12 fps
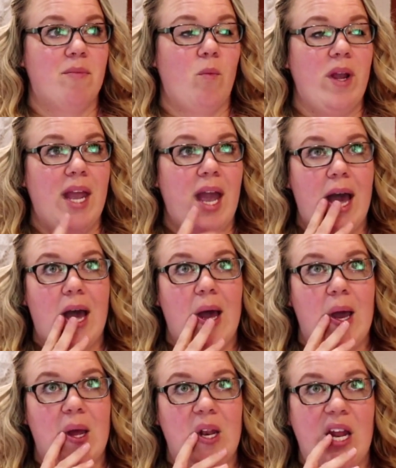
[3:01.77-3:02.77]
We
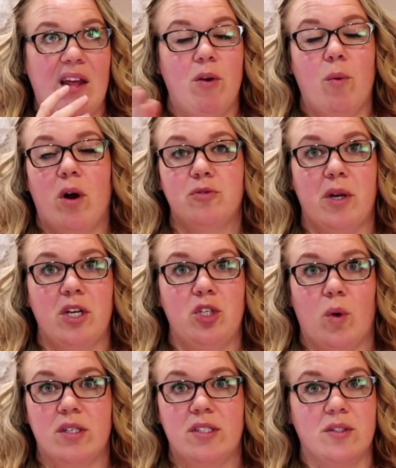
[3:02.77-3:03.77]
had, if you watch my
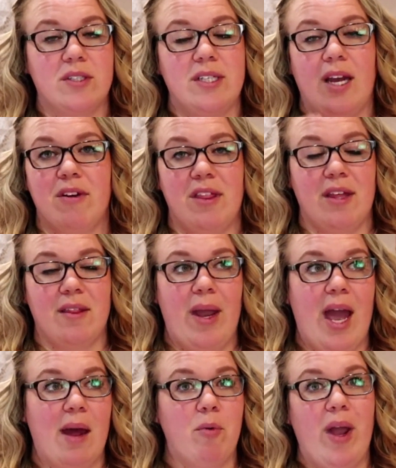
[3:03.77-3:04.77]
shorts, you'll see everything that we
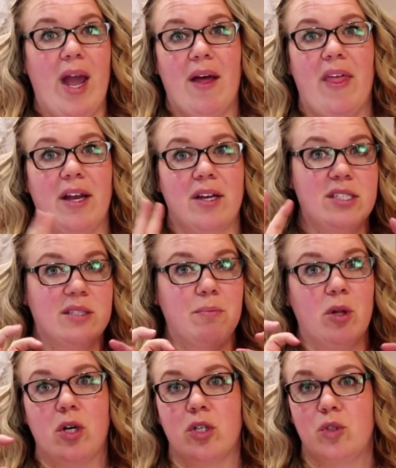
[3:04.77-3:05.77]
had, but we had like a
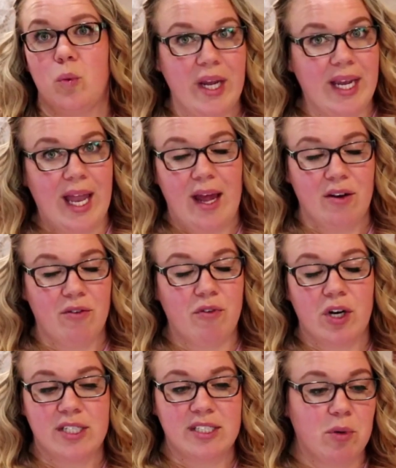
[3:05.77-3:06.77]
splurge weekend
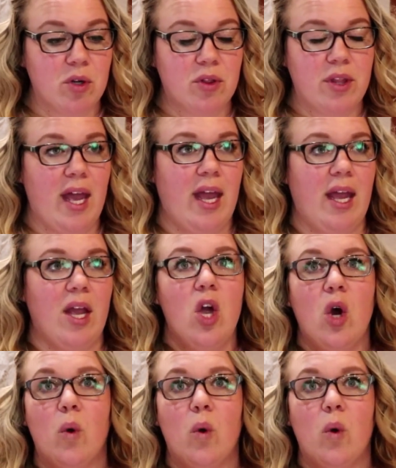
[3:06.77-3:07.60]
for his birthday.